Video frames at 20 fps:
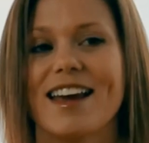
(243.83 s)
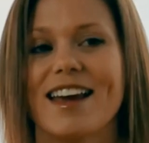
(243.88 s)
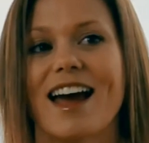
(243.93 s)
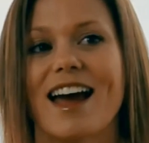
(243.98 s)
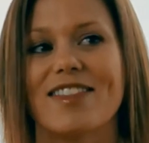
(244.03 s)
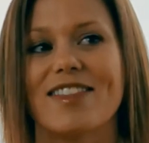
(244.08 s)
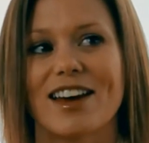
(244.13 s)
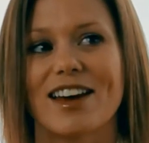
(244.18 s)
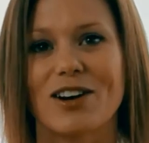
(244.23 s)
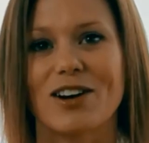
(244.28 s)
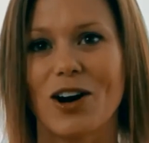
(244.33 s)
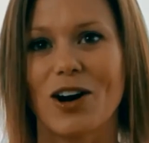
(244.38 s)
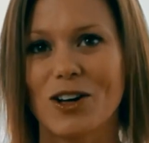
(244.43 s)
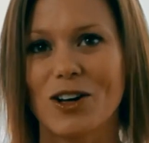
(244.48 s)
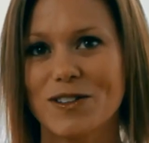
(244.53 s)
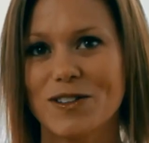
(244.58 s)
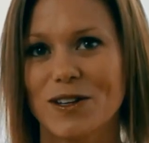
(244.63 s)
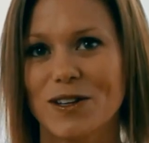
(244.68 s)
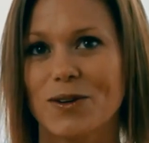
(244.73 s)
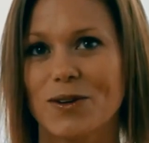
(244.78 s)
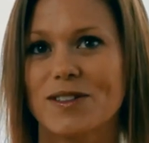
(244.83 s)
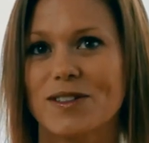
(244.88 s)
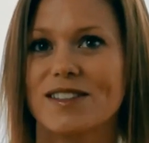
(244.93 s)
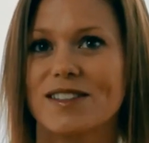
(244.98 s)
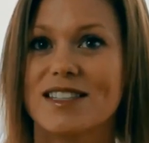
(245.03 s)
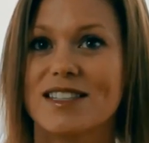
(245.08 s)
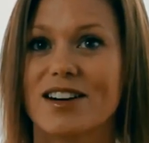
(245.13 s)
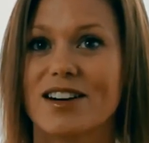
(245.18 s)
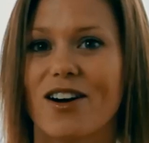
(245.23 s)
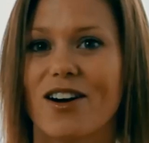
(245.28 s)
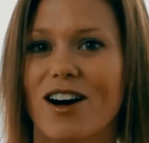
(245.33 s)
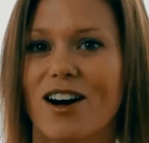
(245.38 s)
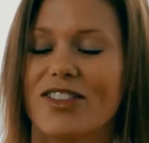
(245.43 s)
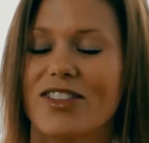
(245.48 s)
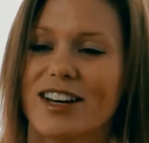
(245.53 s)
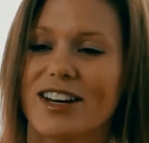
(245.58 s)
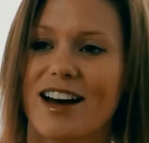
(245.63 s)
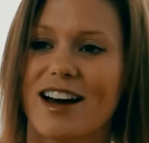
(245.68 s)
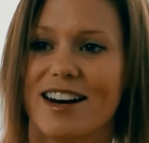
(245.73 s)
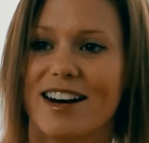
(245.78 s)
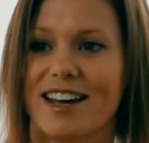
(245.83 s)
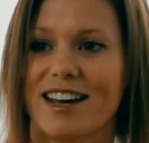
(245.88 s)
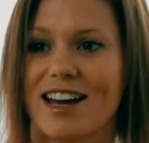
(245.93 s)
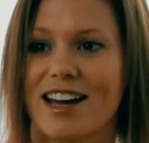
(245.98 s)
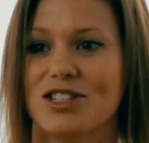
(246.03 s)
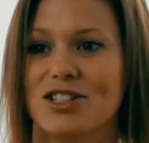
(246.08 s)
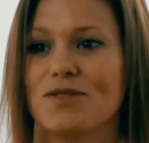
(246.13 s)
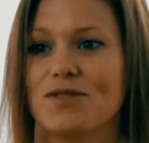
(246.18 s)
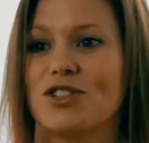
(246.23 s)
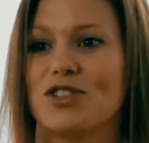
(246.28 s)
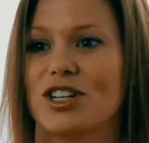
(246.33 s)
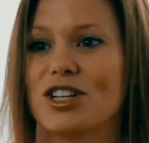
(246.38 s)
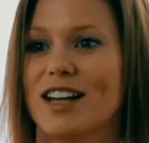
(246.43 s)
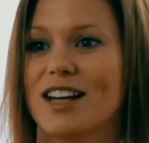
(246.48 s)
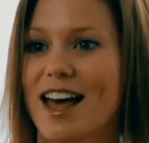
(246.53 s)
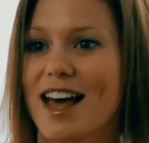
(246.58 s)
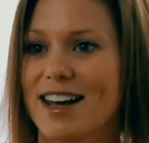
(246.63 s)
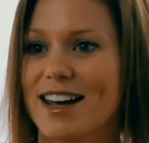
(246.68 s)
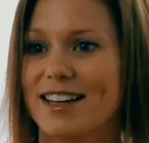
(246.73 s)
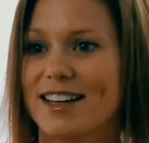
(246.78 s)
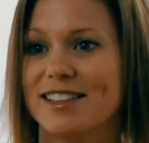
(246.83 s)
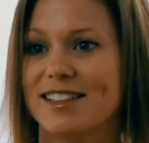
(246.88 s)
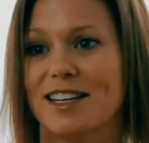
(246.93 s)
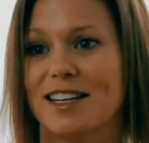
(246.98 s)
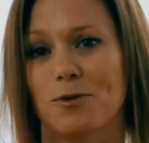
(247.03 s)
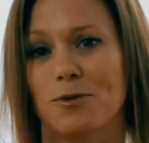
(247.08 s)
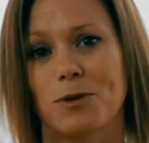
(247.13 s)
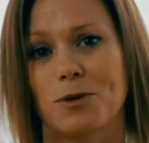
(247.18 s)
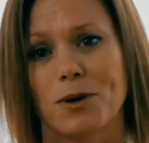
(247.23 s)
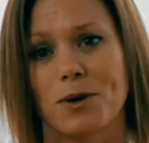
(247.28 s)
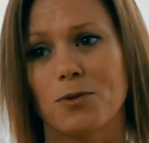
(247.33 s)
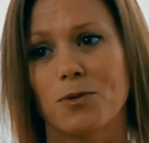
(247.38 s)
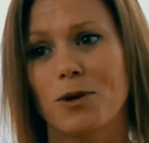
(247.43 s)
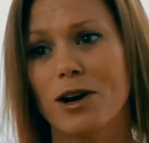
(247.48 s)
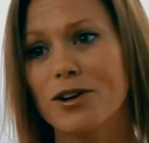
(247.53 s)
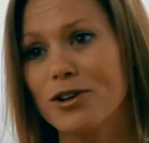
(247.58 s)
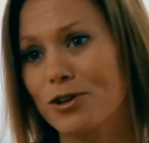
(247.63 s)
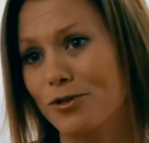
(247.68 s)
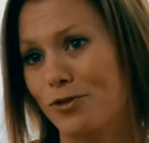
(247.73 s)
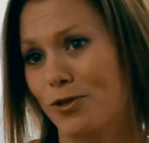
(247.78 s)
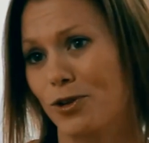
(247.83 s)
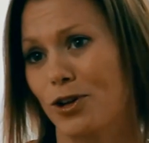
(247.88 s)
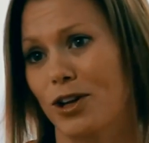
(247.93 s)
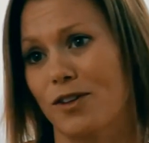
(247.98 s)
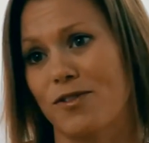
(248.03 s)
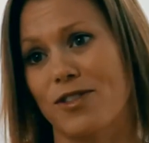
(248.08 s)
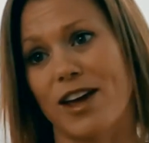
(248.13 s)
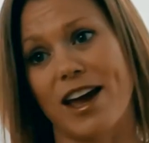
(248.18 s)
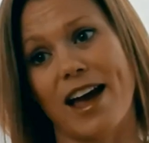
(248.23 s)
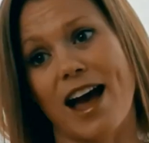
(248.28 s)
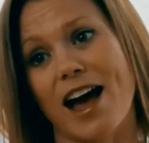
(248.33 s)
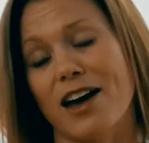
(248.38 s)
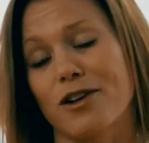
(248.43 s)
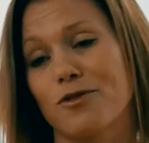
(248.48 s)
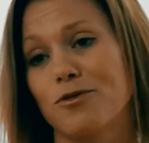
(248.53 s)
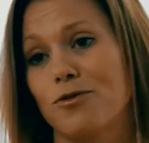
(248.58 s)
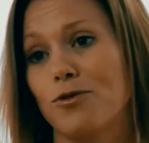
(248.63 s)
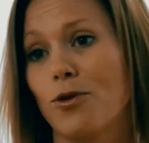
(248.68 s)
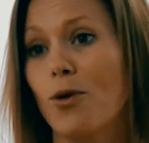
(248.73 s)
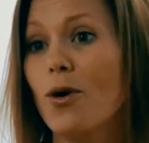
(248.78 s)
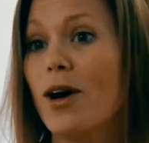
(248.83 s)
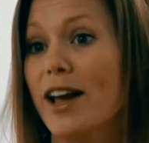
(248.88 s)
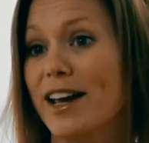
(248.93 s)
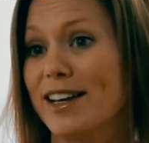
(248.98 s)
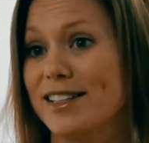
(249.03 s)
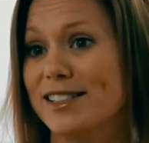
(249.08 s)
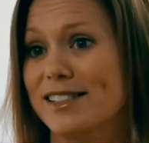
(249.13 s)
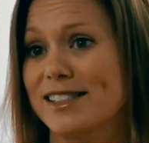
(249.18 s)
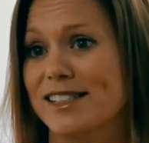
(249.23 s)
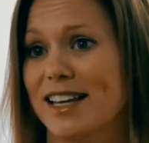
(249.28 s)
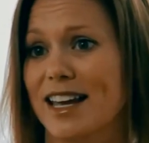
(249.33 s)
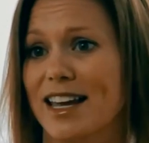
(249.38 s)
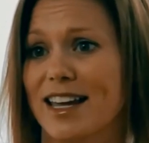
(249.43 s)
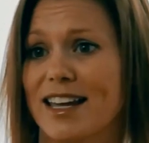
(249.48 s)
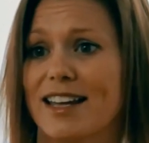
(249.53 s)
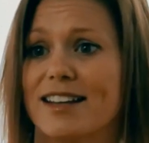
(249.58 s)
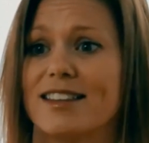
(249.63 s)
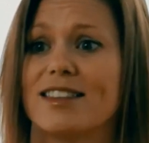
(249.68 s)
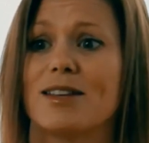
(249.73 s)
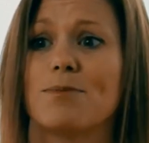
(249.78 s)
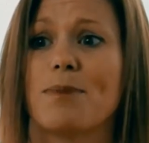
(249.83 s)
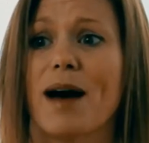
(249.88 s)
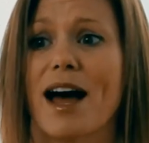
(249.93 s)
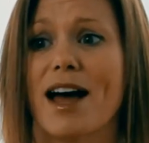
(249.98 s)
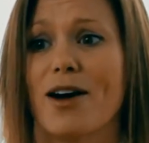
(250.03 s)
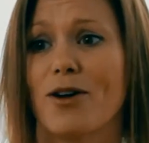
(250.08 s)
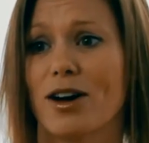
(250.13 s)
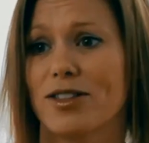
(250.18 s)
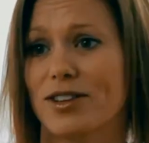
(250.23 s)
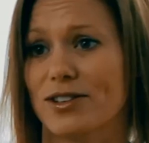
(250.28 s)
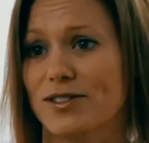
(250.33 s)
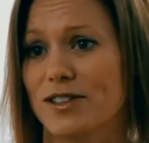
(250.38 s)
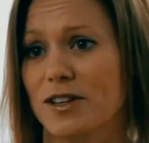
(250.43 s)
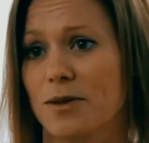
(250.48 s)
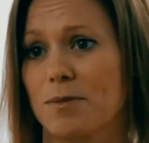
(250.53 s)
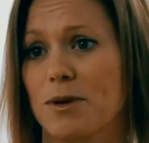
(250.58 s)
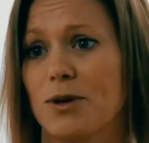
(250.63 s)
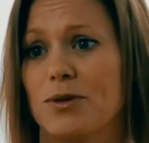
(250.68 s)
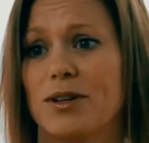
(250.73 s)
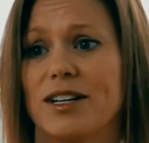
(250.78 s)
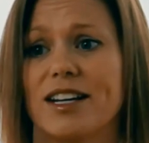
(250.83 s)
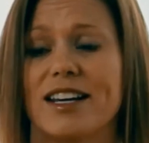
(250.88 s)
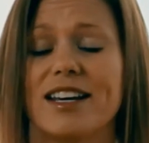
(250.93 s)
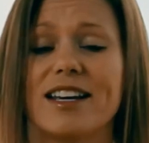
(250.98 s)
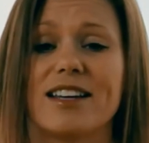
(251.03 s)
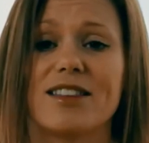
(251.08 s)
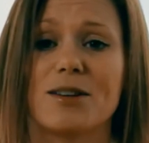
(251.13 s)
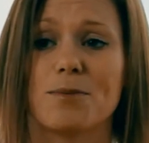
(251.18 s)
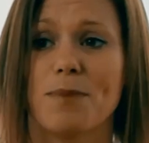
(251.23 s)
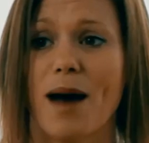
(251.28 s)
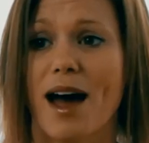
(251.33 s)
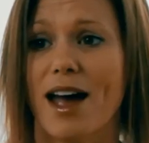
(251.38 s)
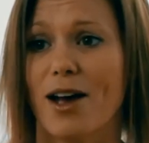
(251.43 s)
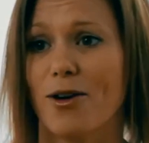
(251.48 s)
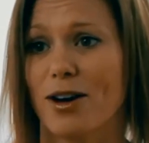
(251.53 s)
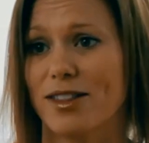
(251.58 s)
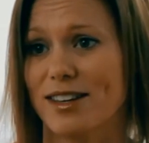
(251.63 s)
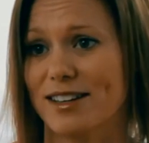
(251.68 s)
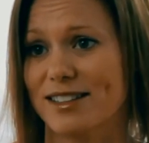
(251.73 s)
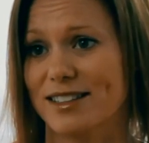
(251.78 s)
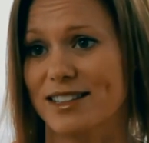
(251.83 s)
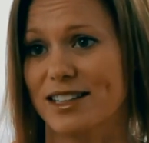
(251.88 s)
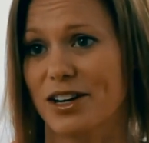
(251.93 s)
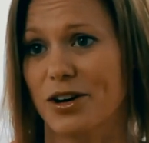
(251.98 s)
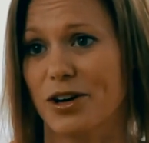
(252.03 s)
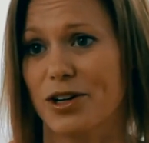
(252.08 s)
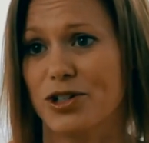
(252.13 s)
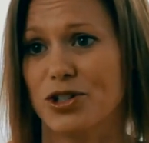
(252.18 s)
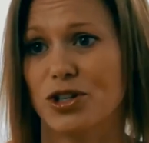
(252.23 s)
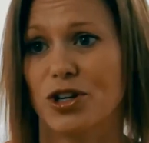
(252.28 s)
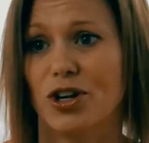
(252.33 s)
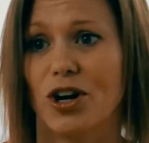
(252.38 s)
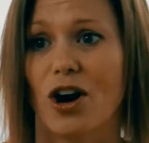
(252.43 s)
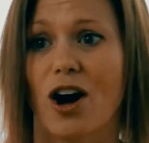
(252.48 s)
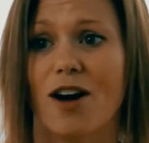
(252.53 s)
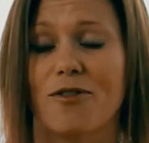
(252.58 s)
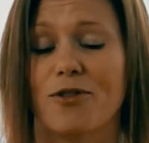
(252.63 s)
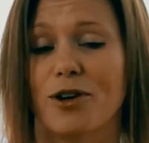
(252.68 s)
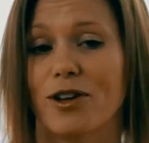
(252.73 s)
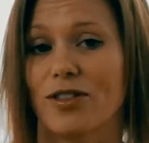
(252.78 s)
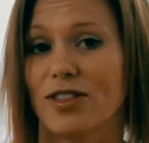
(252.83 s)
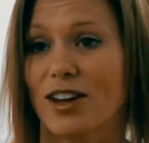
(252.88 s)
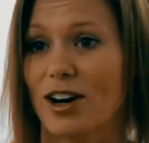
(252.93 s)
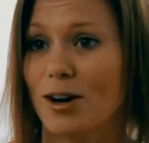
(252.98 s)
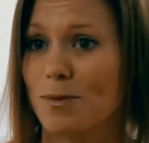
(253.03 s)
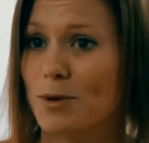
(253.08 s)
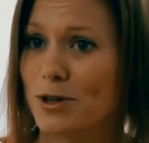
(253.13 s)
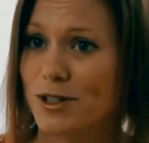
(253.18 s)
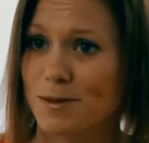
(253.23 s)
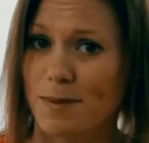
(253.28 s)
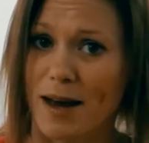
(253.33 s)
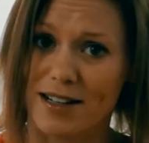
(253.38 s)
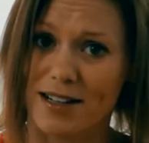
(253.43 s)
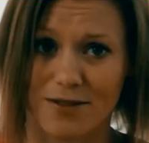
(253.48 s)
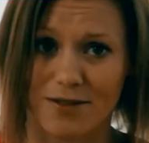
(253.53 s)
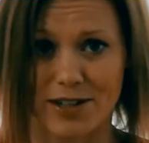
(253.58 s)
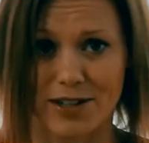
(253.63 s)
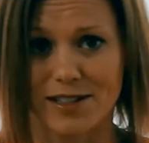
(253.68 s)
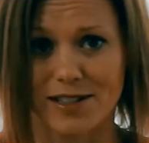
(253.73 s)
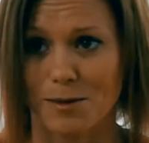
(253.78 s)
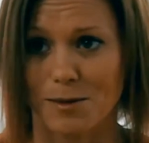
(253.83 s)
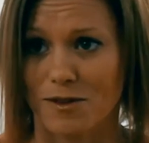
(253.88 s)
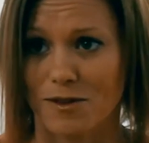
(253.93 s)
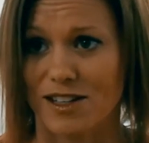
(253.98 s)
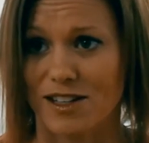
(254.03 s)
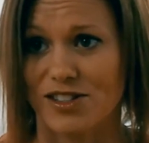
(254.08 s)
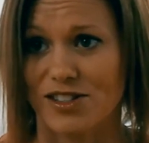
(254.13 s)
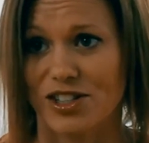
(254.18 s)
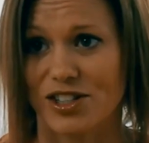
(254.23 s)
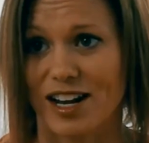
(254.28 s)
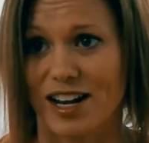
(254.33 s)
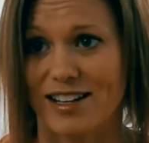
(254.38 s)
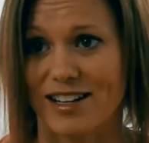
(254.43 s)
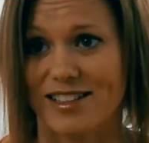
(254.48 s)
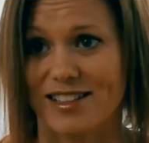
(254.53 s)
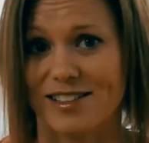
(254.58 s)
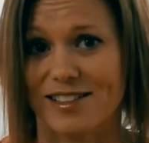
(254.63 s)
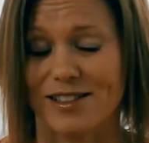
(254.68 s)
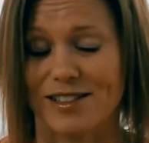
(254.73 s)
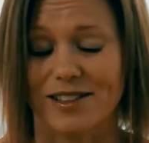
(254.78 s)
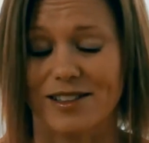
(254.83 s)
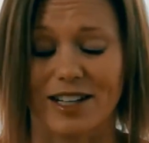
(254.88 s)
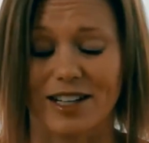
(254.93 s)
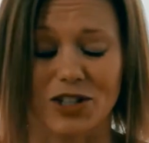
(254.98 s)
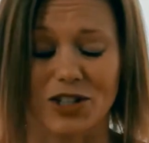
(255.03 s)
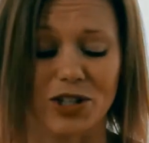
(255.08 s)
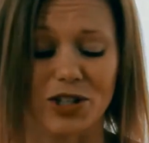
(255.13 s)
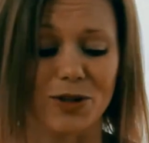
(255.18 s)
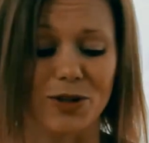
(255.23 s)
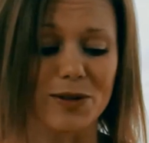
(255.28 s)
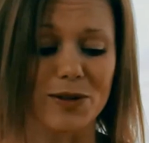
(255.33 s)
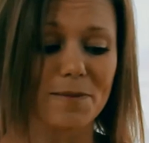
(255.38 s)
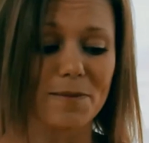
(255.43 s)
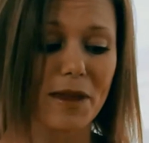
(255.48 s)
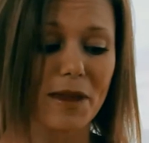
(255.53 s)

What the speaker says: And then also, since they're on the cutting edge of genetics, it would be wonderful if they had a voice in the bioethics community, in the bioethics literature, offering their perspective on some of these genetics issues.